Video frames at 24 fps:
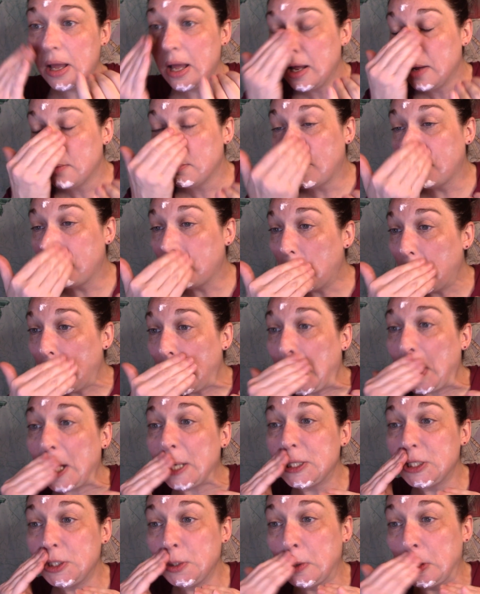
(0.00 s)
before I
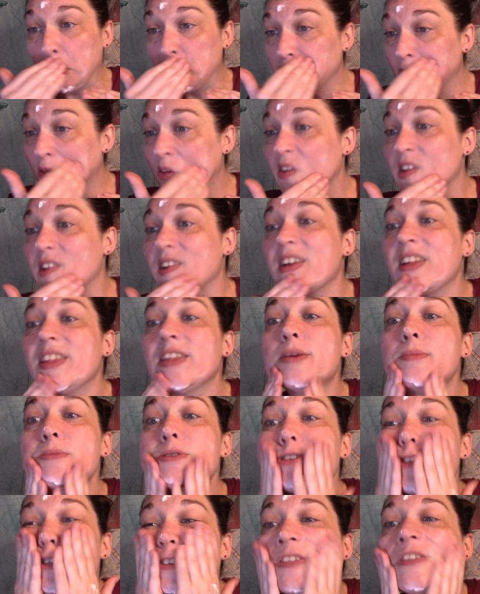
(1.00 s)
get too much further, let
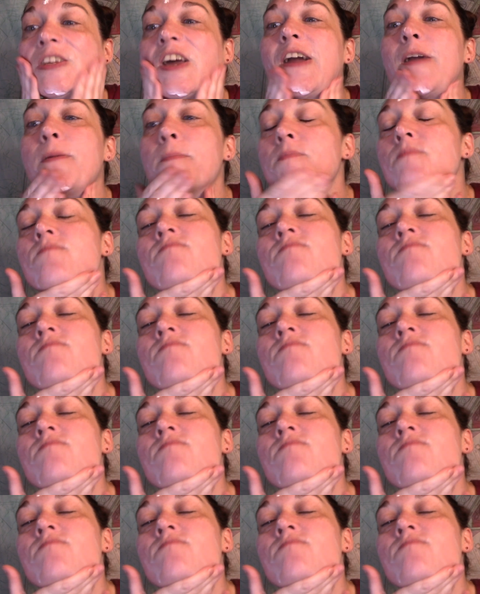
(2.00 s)
me just say,